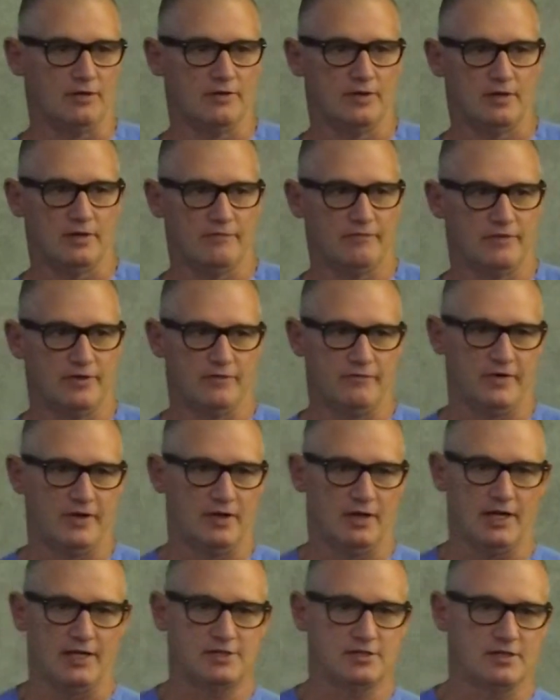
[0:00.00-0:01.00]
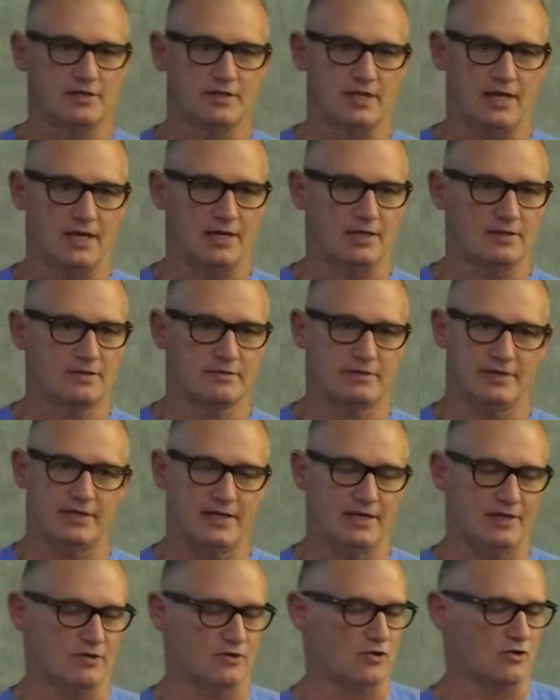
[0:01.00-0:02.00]
The ventilation thing's
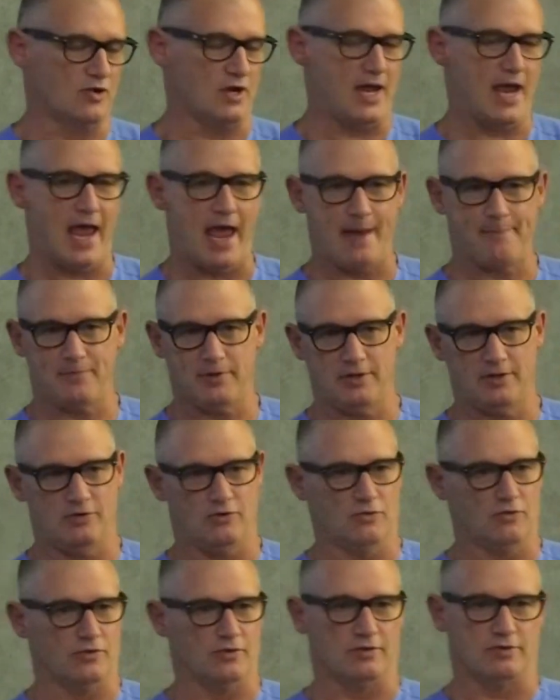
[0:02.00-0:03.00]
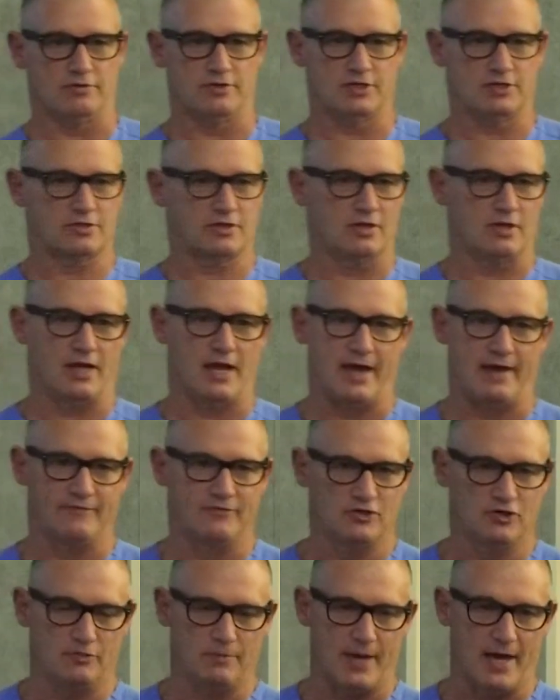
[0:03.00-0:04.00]
either going to happen or they're just going to have
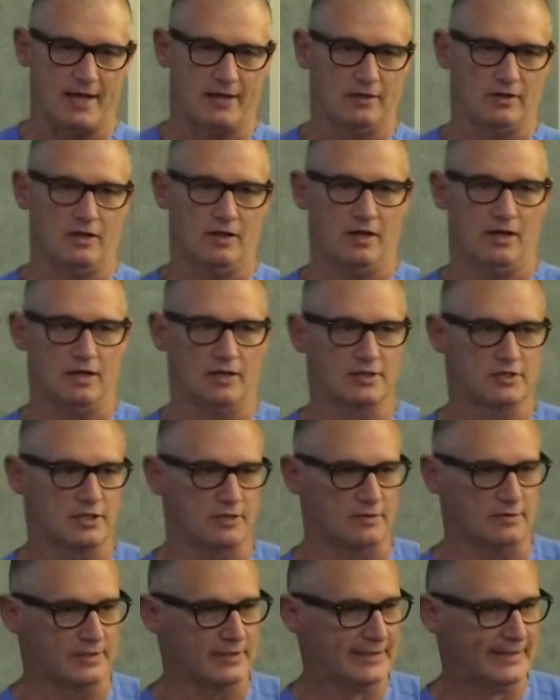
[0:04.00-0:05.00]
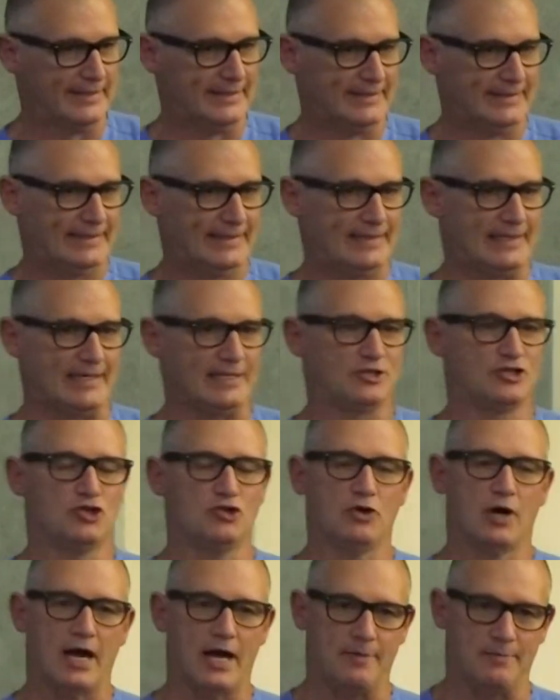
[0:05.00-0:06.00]
too bad of lungs and need
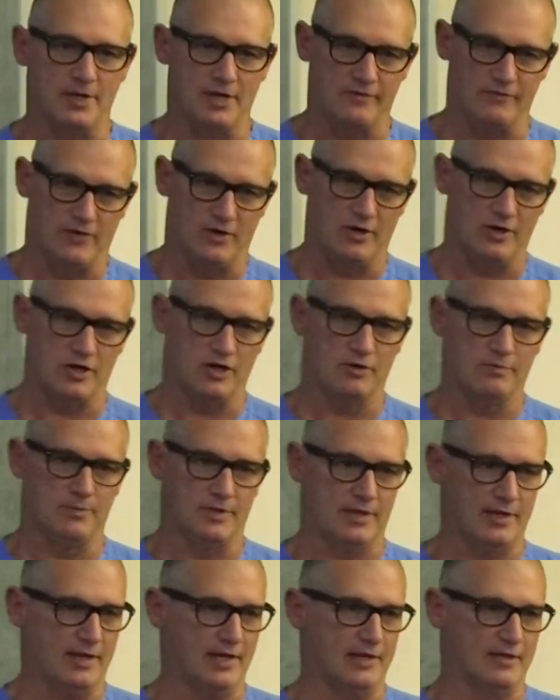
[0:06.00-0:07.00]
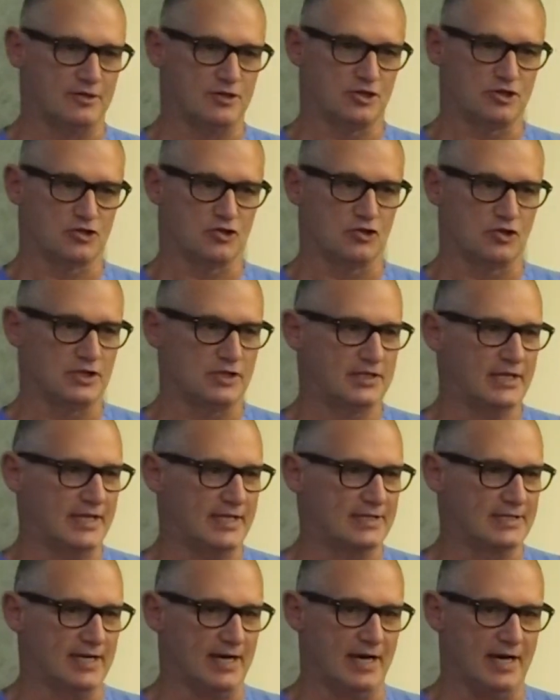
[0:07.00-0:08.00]
too high a minute volume, and it's just going to
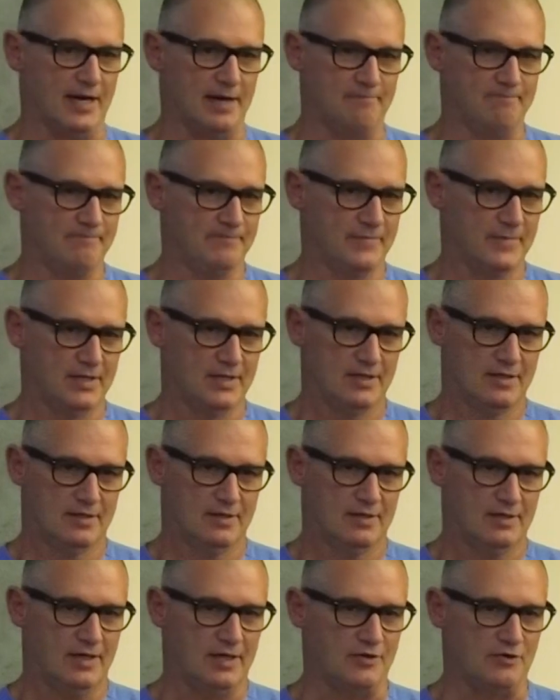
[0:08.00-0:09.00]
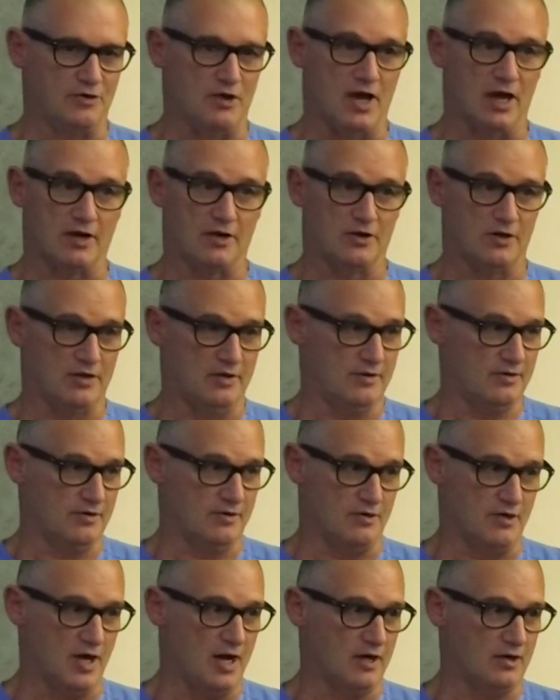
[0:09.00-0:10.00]
take time, and they're not going
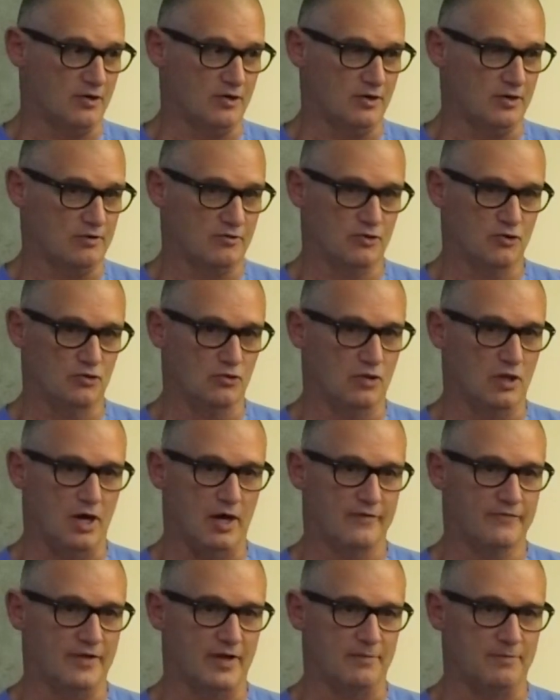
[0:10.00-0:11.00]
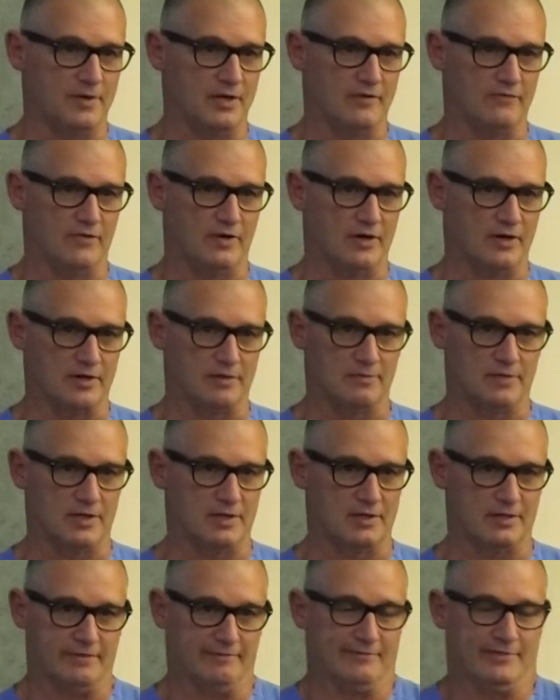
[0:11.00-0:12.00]
to cool off that minute volume,
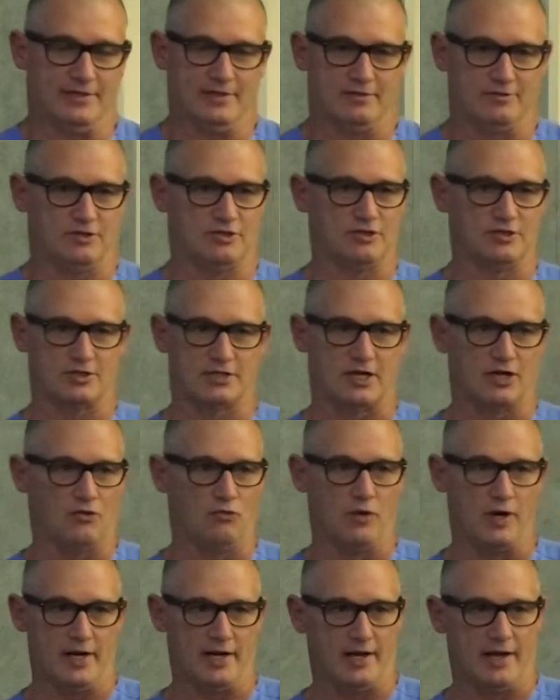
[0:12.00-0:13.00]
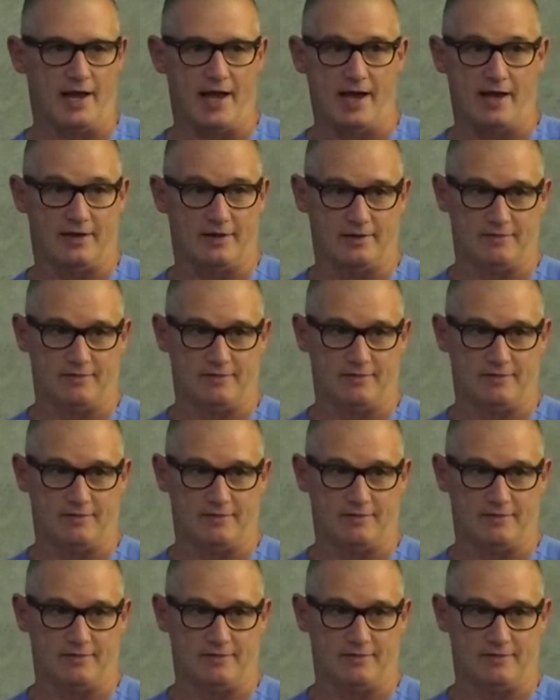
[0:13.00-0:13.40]
and you just got to wait it out.